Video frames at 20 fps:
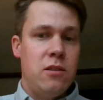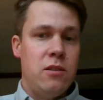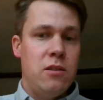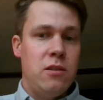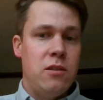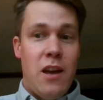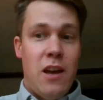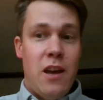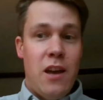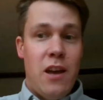
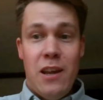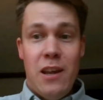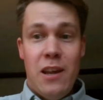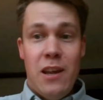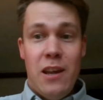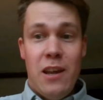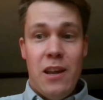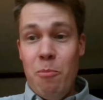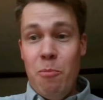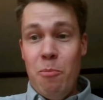And as an
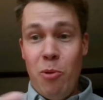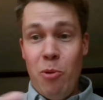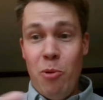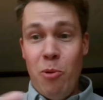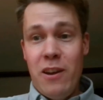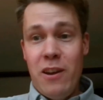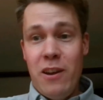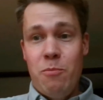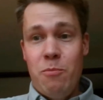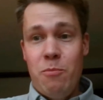employee, like I
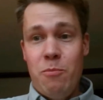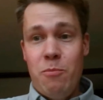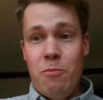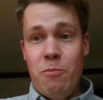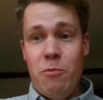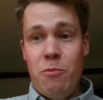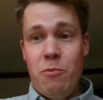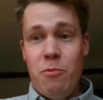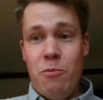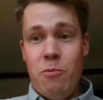said
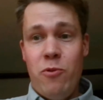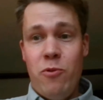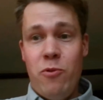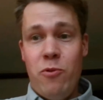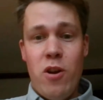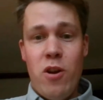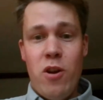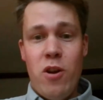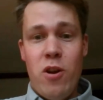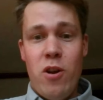before,
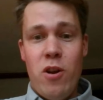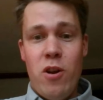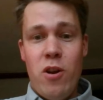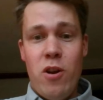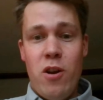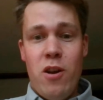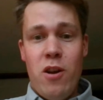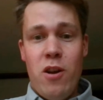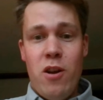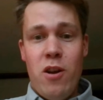you get
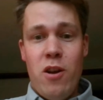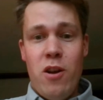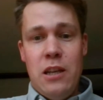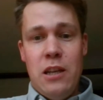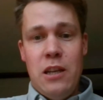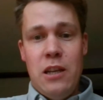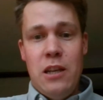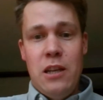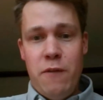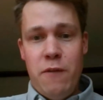these
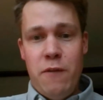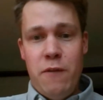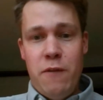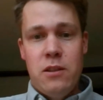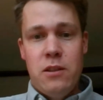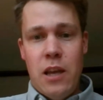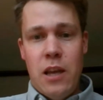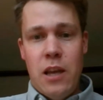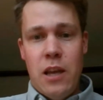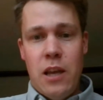significant
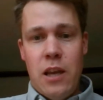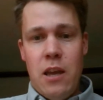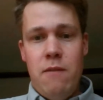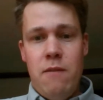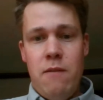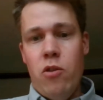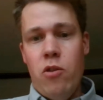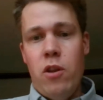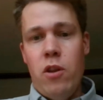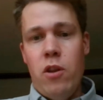savings
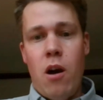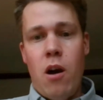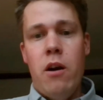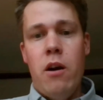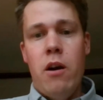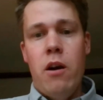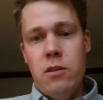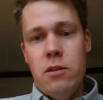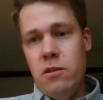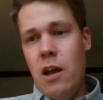on the
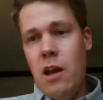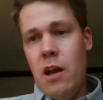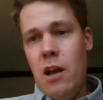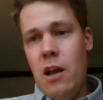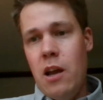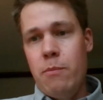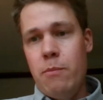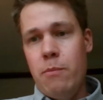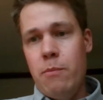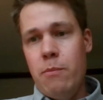car. So it's an
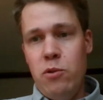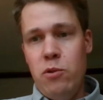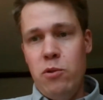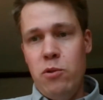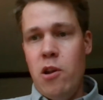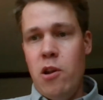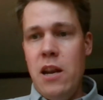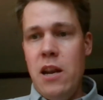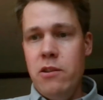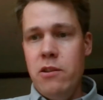absolute
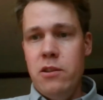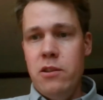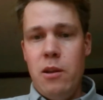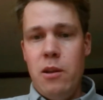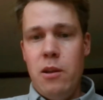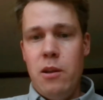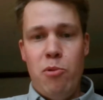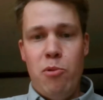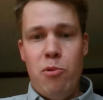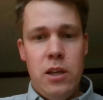no-brainer as an
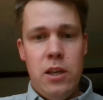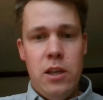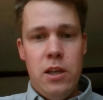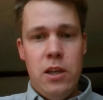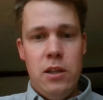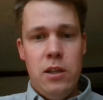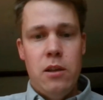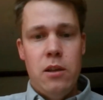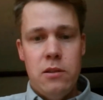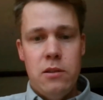employee
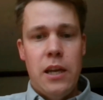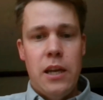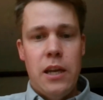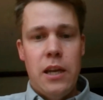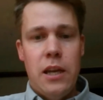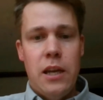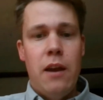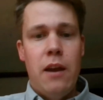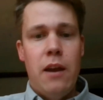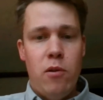to
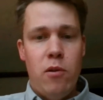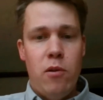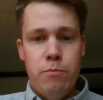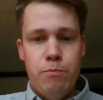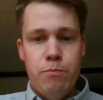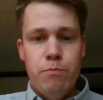get involved.